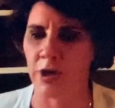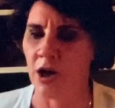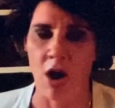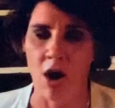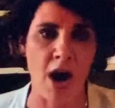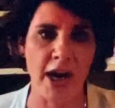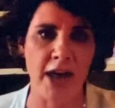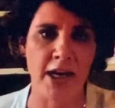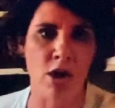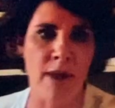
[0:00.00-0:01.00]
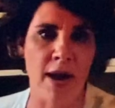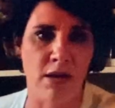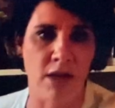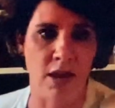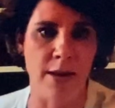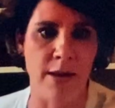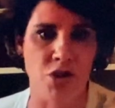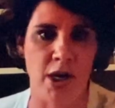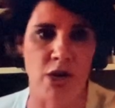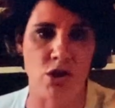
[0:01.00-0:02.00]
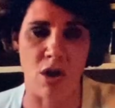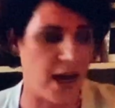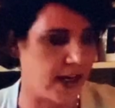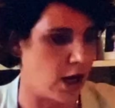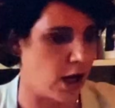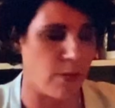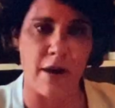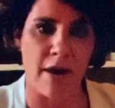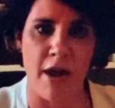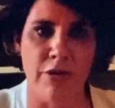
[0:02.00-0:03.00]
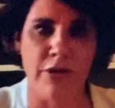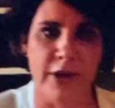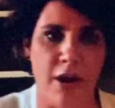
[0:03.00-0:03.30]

or I care about climate change, or I care about healthcare,